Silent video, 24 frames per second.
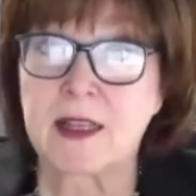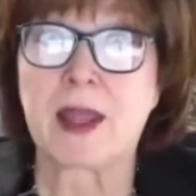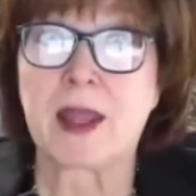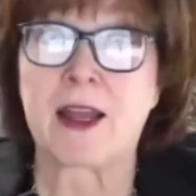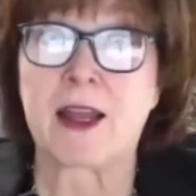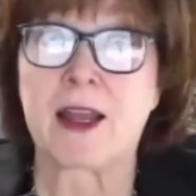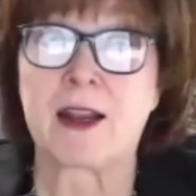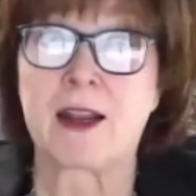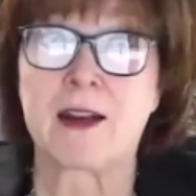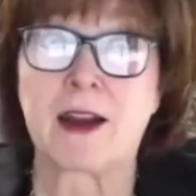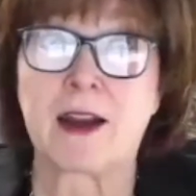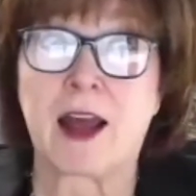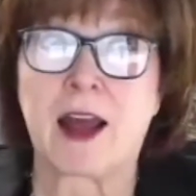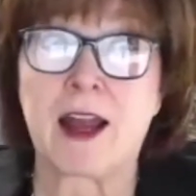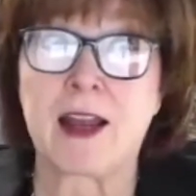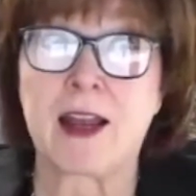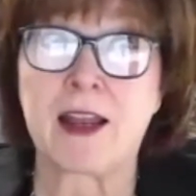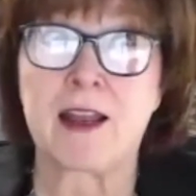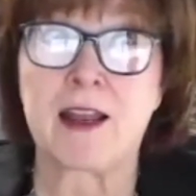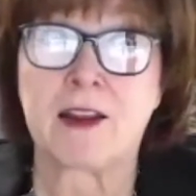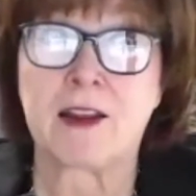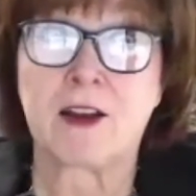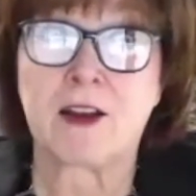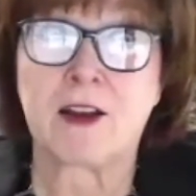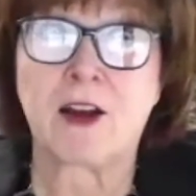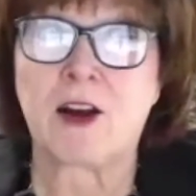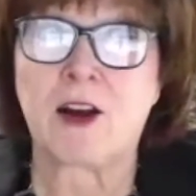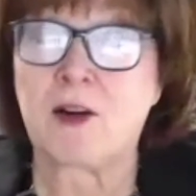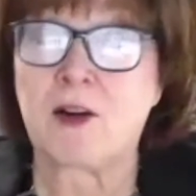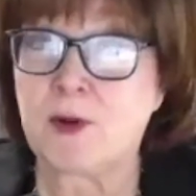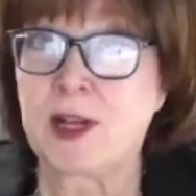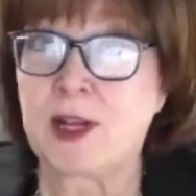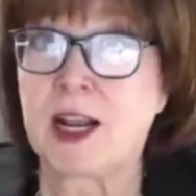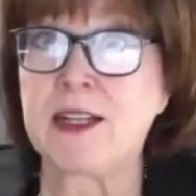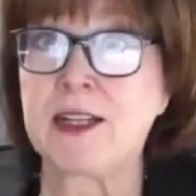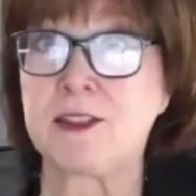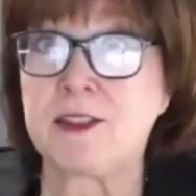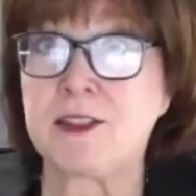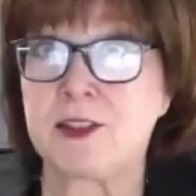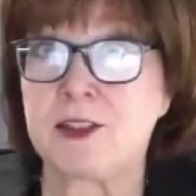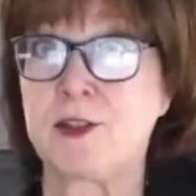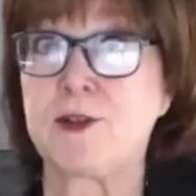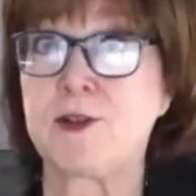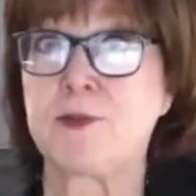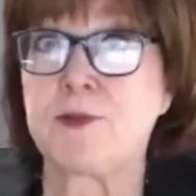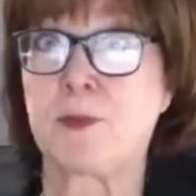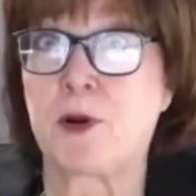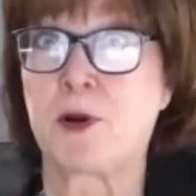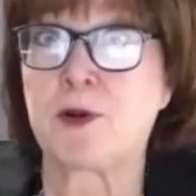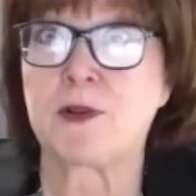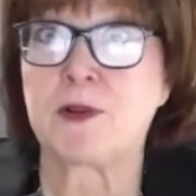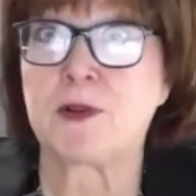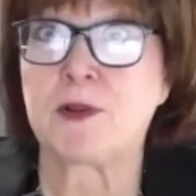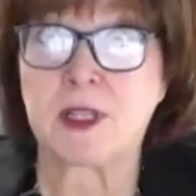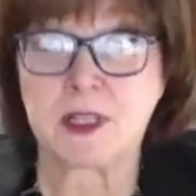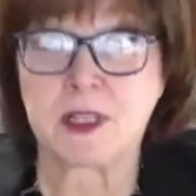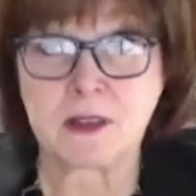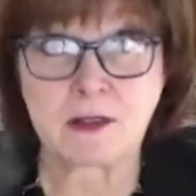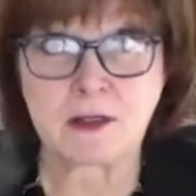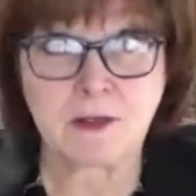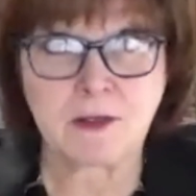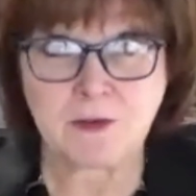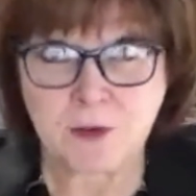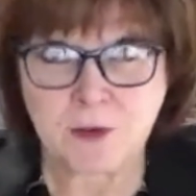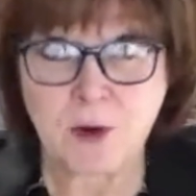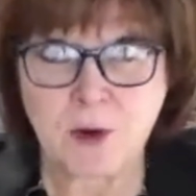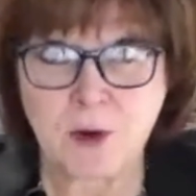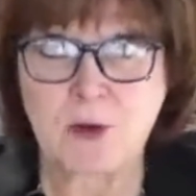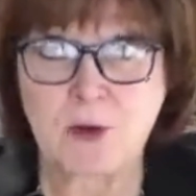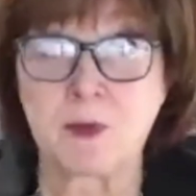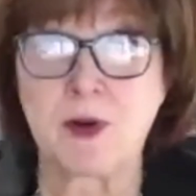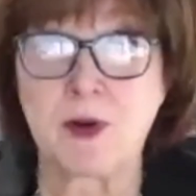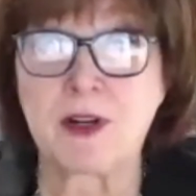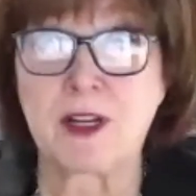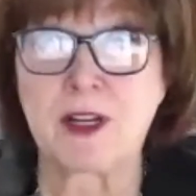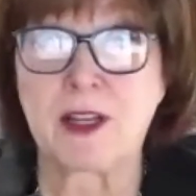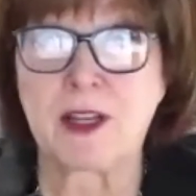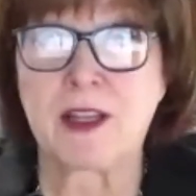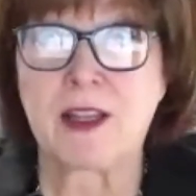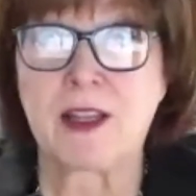And I call what I do polling forward.